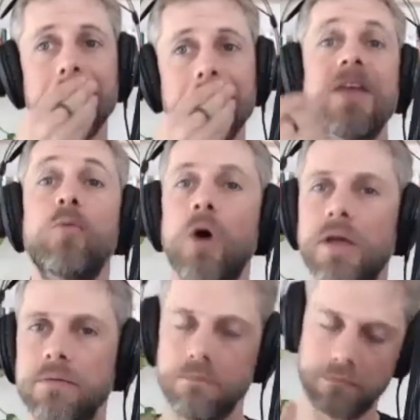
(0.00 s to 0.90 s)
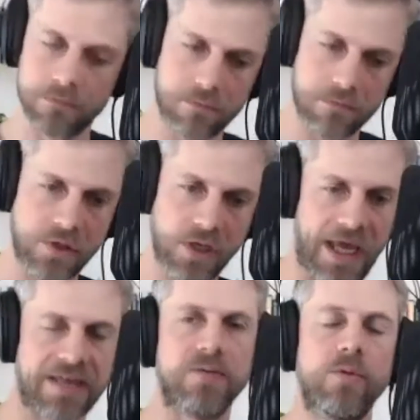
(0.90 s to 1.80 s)
They weren't, you know,
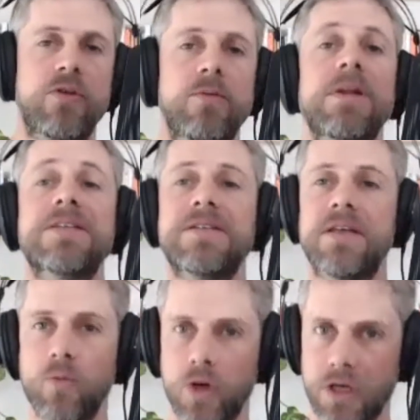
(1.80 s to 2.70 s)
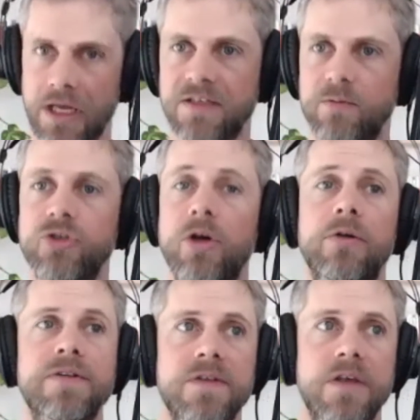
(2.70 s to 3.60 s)
acting with humility. They weren't acting with
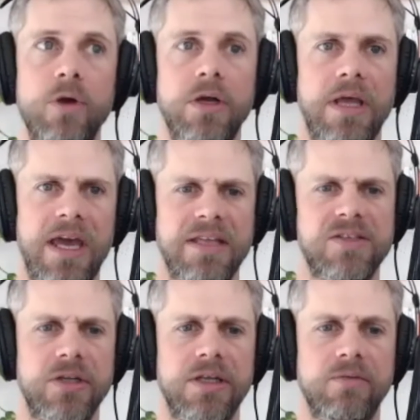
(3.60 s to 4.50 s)
tolerance. They weren't actually